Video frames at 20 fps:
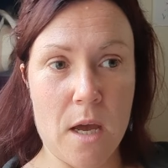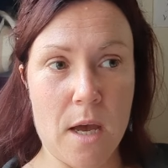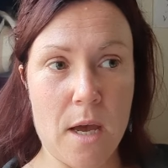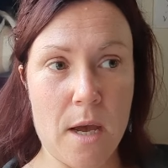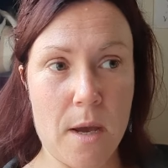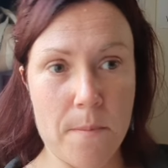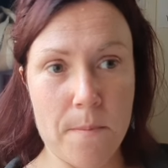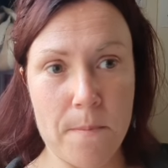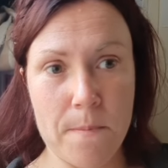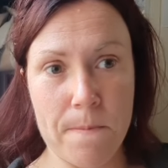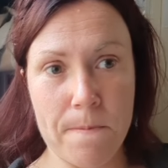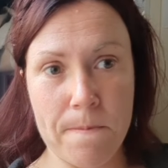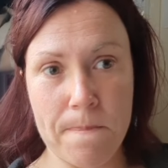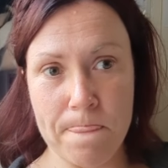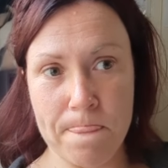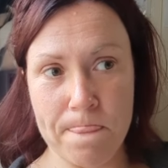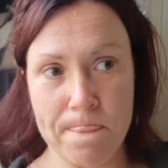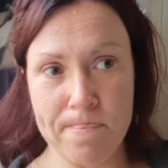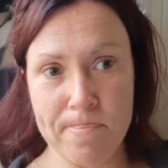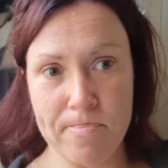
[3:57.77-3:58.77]
And
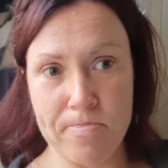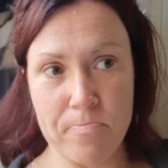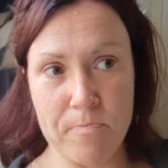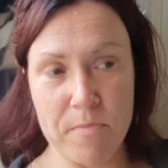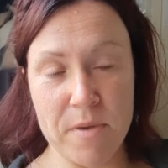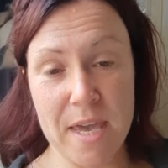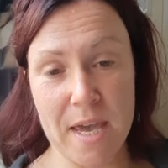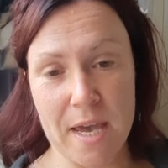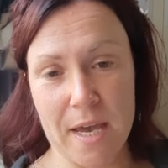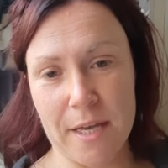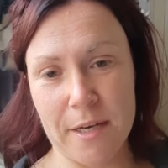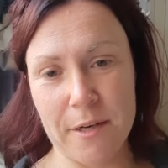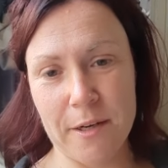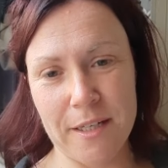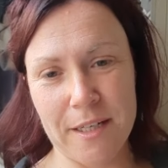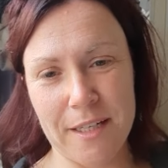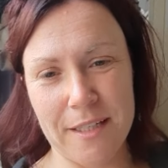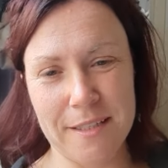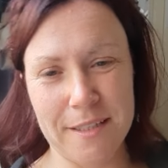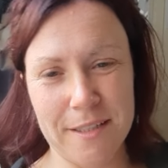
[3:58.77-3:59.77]

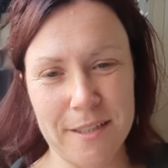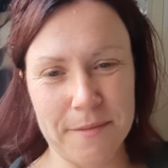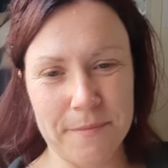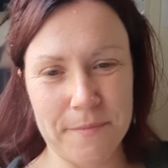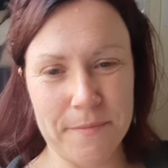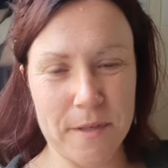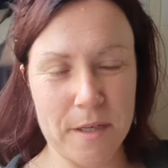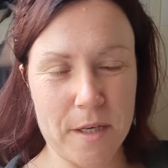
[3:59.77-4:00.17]
I need to